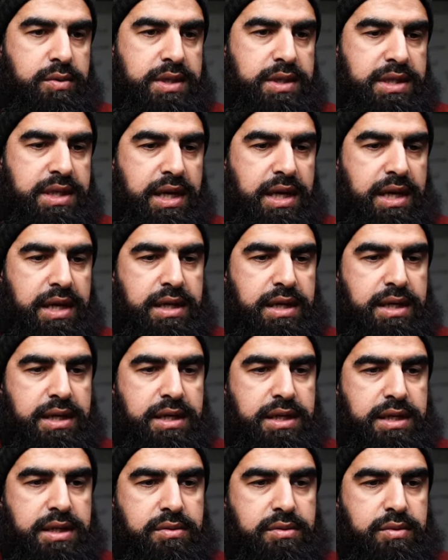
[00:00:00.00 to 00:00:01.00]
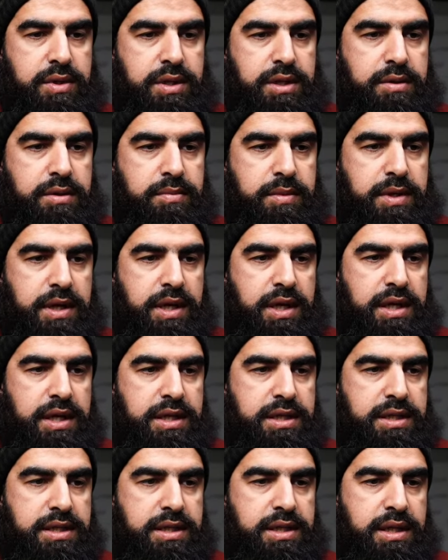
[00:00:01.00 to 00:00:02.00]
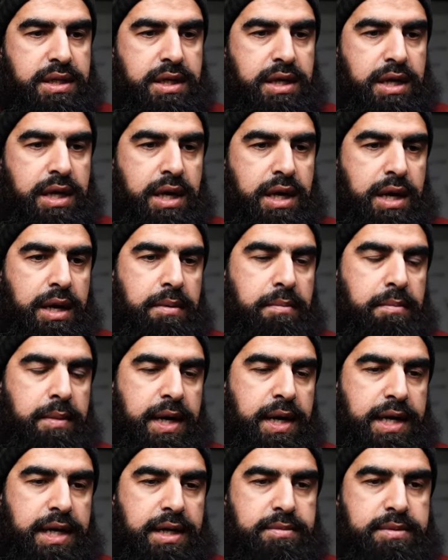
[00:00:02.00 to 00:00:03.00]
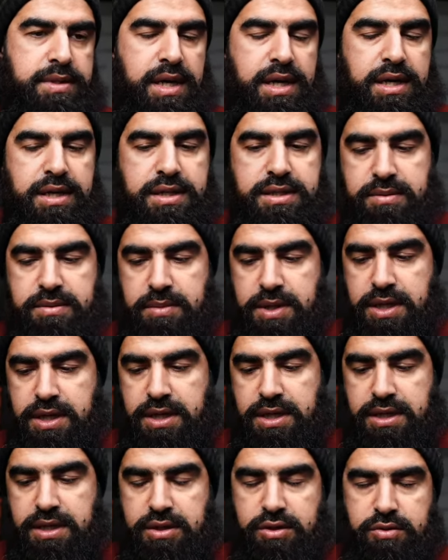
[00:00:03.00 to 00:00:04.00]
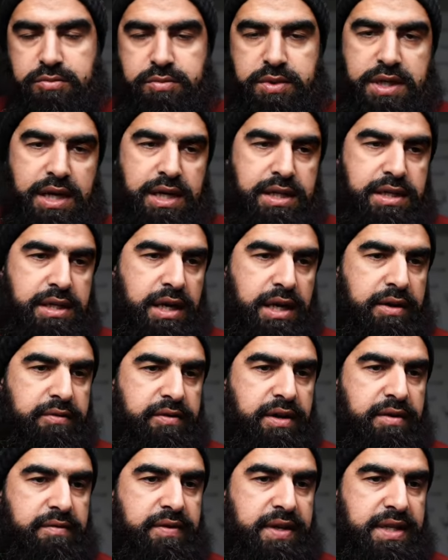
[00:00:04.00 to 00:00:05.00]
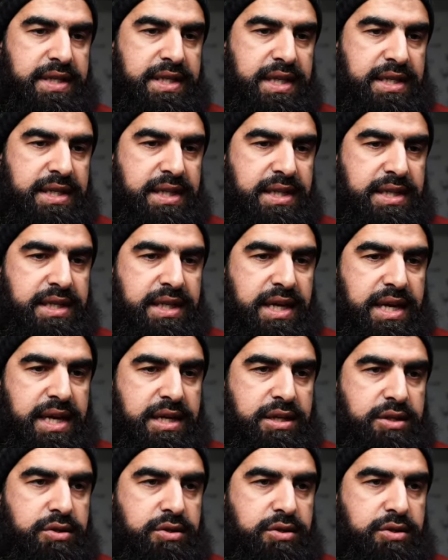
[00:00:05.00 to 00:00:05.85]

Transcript: wa sahlan. Welcome, guys. My name is Liaquat Zaman. Hope you guys are having a fantastic day,